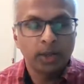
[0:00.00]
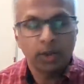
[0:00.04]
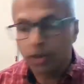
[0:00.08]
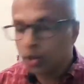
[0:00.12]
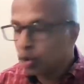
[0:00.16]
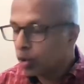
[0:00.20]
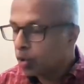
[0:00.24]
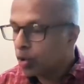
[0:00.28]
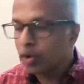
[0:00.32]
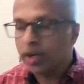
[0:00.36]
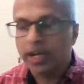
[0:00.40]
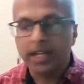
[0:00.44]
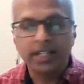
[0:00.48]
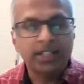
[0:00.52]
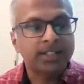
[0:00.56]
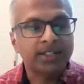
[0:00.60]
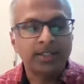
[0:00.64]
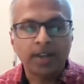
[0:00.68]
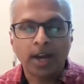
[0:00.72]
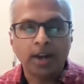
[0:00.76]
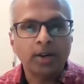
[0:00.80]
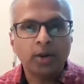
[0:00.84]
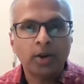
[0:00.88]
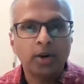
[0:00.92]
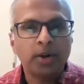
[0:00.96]
Though it's
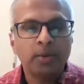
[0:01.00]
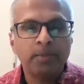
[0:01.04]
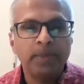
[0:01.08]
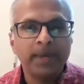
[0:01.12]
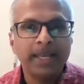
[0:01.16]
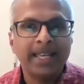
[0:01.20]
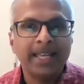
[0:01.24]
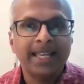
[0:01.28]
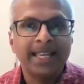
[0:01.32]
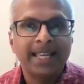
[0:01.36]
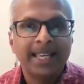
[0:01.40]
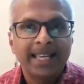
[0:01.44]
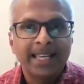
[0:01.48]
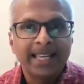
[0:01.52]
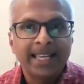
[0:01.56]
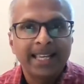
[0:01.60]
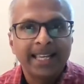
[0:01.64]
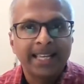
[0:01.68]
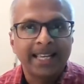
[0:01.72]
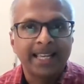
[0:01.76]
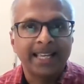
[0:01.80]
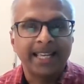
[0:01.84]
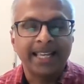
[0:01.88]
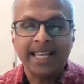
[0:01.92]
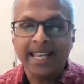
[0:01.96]
not going to be
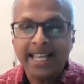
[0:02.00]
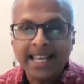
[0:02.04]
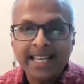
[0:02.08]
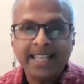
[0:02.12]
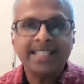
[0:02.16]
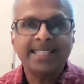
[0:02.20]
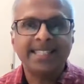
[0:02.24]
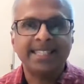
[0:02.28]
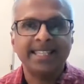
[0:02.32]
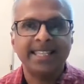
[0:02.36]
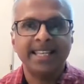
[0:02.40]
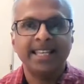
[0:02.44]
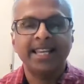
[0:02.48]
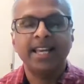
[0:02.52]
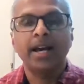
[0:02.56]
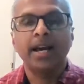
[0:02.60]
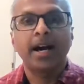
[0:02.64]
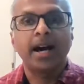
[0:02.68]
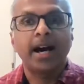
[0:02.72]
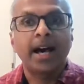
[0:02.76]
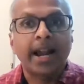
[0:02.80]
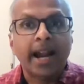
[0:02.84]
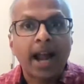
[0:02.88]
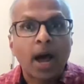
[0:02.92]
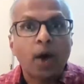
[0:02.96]
easy
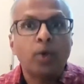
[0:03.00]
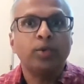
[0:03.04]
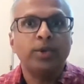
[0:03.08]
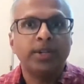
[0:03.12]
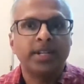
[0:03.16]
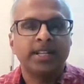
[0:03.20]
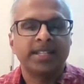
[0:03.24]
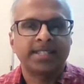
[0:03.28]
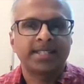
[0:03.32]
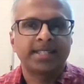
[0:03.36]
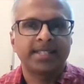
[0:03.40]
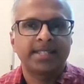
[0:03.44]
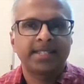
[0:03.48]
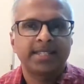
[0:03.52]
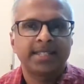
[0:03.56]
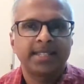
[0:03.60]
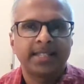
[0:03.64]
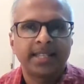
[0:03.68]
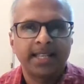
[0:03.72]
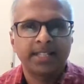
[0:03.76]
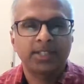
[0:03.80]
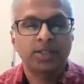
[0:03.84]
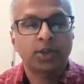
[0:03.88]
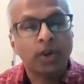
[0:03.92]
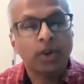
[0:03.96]
around us,
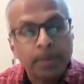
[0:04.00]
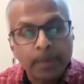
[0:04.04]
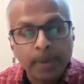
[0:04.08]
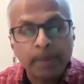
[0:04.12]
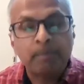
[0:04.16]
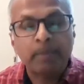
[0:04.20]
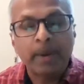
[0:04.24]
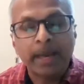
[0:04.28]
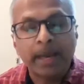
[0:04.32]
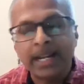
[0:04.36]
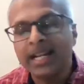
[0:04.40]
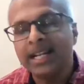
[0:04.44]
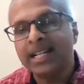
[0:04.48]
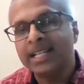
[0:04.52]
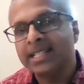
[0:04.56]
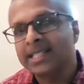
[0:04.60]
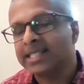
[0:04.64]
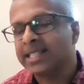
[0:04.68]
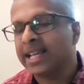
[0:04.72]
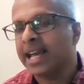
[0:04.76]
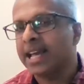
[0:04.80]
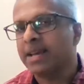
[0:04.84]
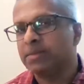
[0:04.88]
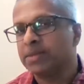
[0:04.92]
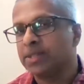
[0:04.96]
it's going to be perilous
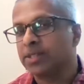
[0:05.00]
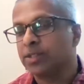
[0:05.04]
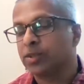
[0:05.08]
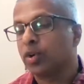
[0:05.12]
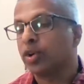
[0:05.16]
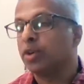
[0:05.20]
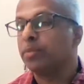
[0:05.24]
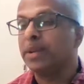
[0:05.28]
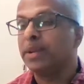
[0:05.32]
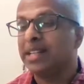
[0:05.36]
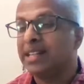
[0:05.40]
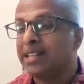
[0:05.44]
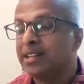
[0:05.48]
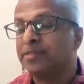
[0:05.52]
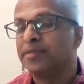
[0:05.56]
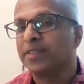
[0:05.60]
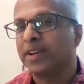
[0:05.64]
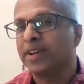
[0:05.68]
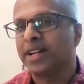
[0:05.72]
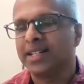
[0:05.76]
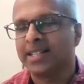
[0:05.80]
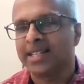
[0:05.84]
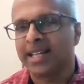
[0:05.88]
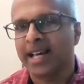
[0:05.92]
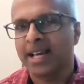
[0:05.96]
times, it's going to be
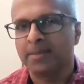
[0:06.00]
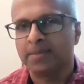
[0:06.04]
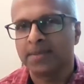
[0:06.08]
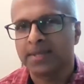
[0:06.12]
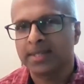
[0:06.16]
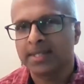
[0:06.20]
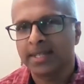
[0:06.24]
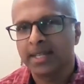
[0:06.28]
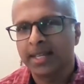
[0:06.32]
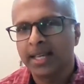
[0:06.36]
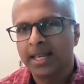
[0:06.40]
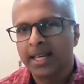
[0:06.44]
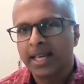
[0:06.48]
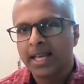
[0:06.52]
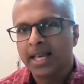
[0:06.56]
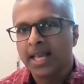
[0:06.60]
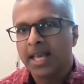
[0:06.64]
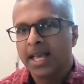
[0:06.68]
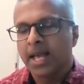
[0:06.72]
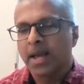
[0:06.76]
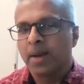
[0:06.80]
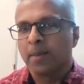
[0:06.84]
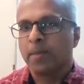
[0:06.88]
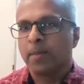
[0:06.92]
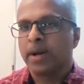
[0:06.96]
difficult times.
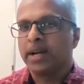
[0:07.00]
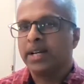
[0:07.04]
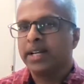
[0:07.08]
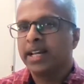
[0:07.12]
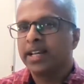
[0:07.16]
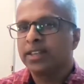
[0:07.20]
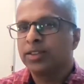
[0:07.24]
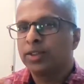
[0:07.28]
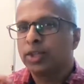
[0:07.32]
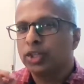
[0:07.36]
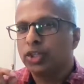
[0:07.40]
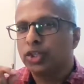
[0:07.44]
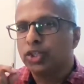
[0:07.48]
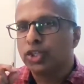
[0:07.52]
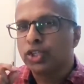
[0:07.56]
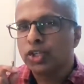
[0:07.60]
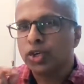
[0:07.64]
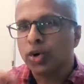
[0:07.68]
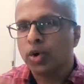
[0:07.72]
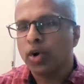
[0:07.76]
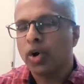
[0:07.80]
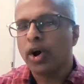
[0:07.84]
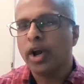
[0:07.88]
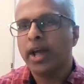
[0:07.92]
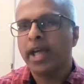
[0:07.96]
But yet the
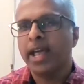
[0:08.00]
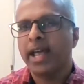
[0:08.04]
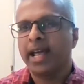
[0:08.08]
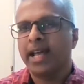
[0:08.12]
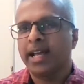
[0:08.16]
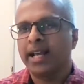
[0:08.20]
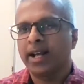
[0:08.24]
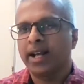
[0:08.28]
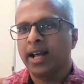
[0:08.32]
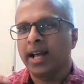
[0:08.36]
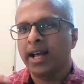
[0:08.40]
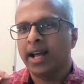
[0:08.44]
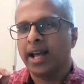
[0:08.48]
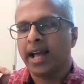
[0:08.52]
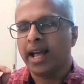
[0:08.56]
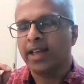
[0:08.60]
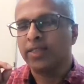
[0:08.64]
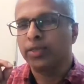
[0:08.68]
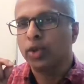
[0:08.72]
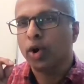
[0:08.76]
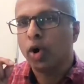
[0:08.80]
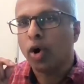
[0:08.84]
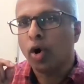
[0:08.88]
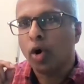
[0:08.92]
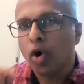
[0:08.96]
joy
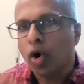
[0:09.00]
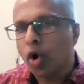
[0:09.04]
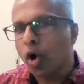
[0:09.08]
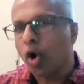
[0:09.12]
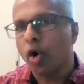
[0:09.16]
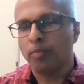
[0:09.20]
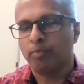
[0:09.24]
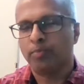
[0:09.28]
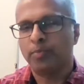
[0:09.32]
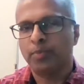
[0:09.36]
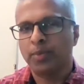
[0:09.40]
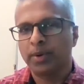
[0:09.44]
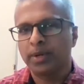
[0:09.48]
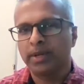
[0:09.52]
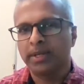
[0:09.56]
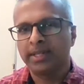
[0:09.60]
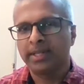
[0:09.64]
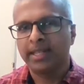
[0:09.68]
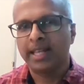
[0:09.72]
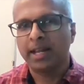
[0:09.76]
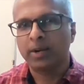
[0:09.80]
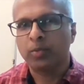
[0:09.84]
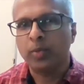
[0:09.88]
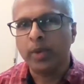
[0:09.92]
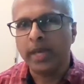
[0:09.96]
and the hope
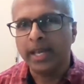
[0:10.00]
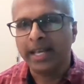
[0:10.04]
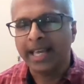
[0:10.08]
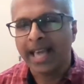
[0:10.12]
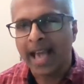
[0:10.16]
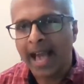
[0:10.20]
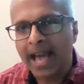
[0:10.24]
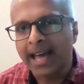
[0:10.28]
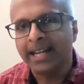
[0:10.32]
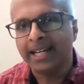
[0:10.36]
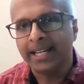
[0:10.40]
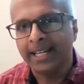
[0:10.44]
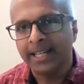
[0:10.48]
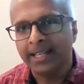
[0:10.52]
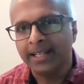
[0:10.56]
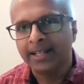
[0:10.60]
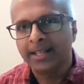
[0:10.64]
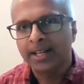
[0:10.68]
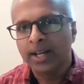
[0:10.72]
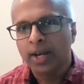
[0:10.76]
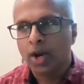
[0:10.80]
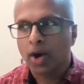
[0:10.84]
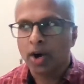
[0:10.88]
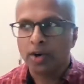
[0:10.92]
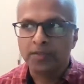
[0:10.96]
that we carry
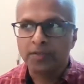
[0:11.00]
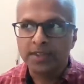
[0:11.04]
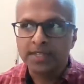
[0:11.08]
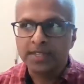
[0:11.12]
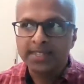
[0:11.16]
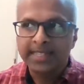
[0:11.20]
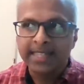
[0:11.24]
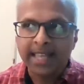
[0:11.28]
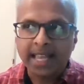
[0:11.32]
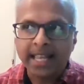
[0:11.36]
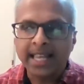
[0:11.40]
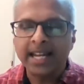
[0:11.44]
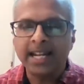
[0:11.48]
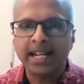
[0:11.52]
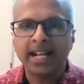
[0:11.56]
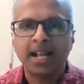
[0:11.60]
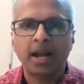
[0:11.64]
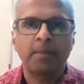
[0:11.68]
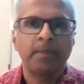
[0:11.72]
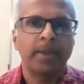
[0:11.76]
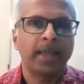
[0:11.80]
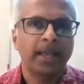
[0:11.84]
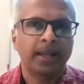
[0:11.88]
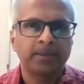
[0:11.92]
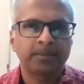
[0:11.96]
of his second
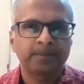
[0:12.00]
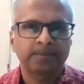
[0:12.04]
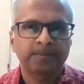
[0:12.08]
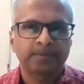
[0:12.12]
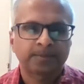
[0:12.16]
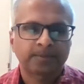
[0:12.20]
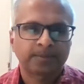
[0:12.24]
coming